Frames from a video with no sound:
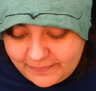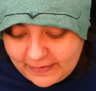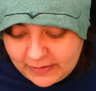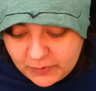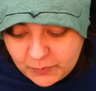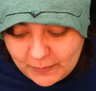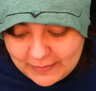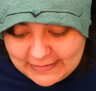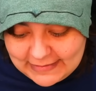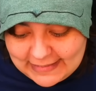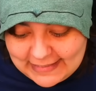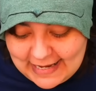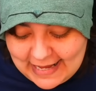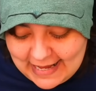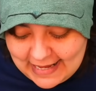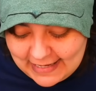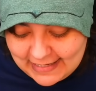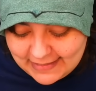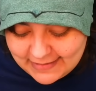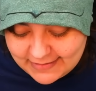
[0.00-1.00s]
found one that
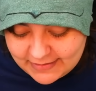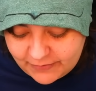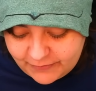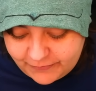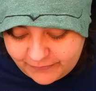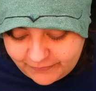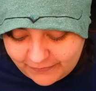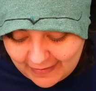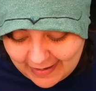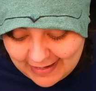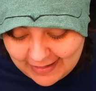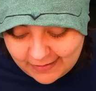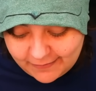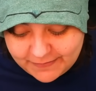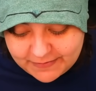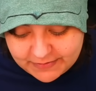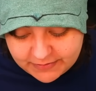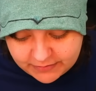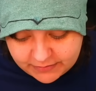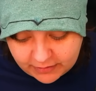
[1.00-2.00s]
has 5
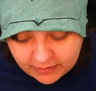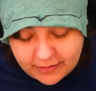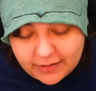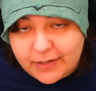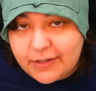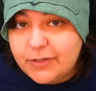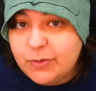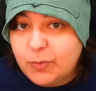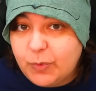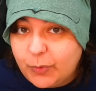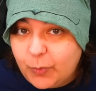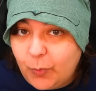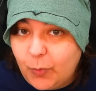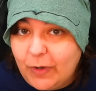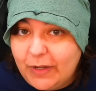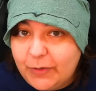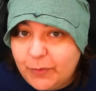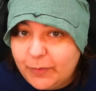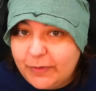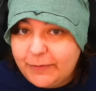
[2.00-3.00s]
stars with
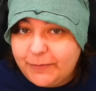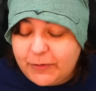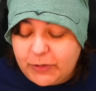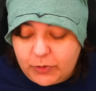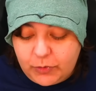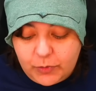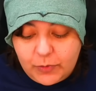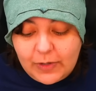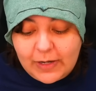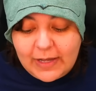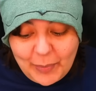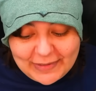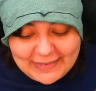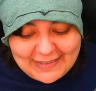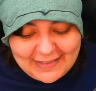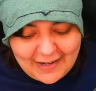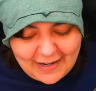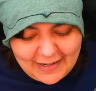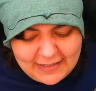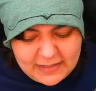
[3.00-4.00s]
1 review, but
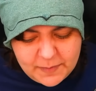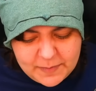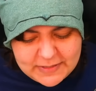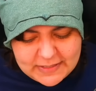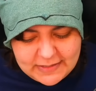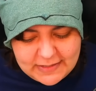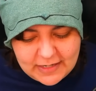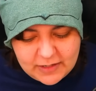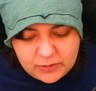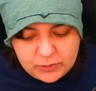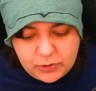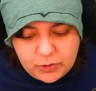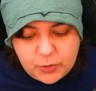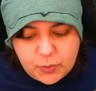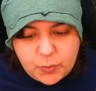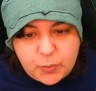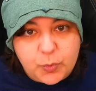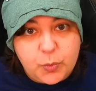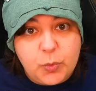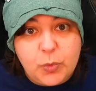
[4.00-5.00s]
the items in there look
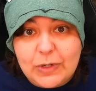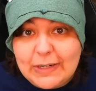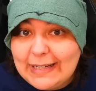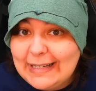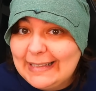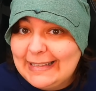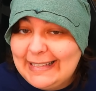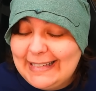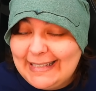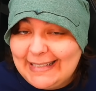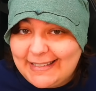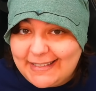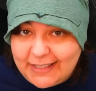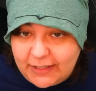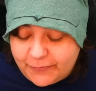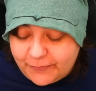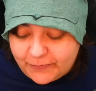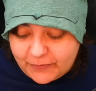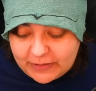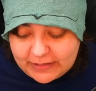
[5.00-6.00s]
really
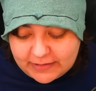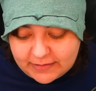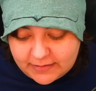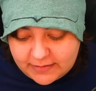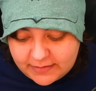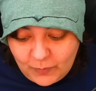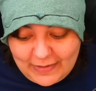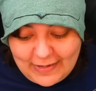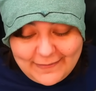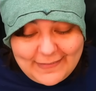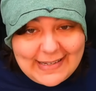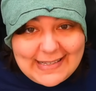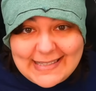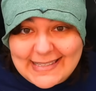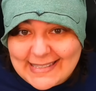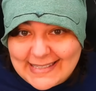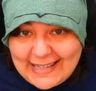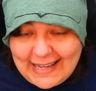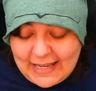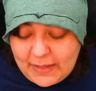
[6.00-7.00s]
different. We have a
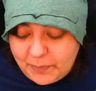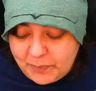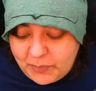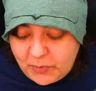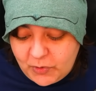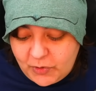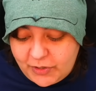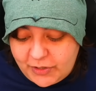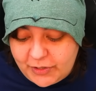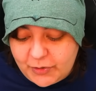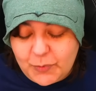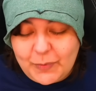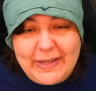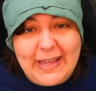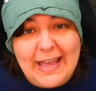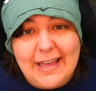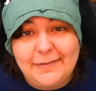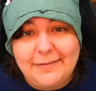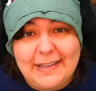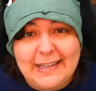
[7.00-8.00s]
skateboard, we
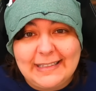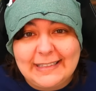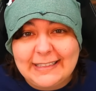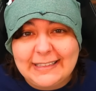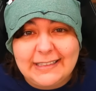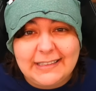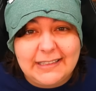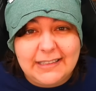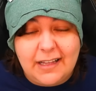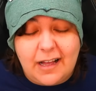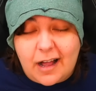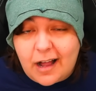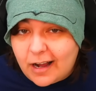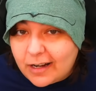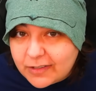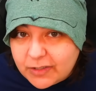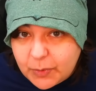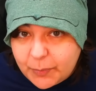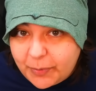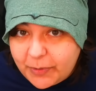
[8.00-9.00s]
have a little
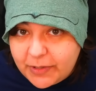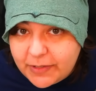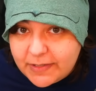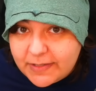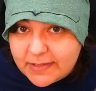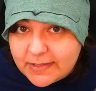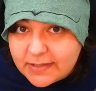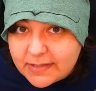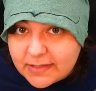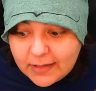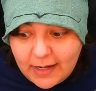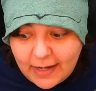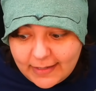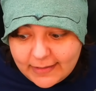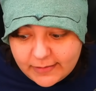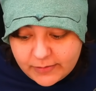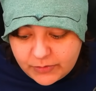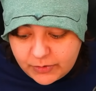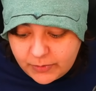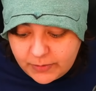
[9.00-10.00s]
octopus kind
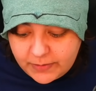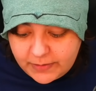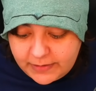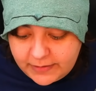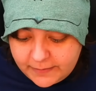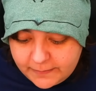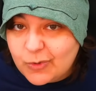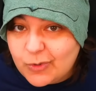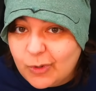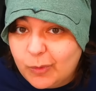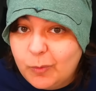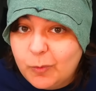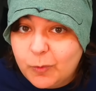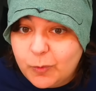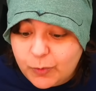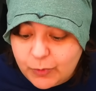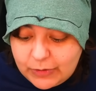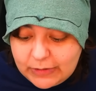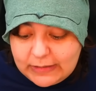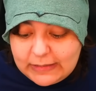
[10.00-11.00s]
of toy, so
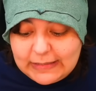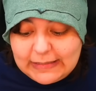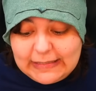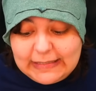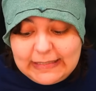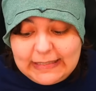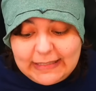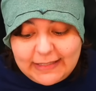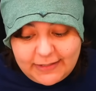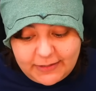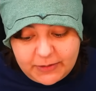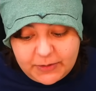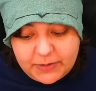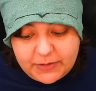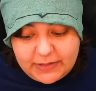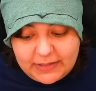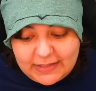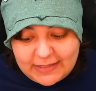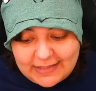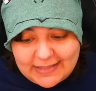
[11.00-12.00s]
I'm really
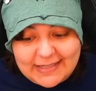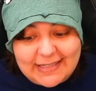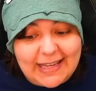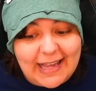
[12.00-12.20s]
curious.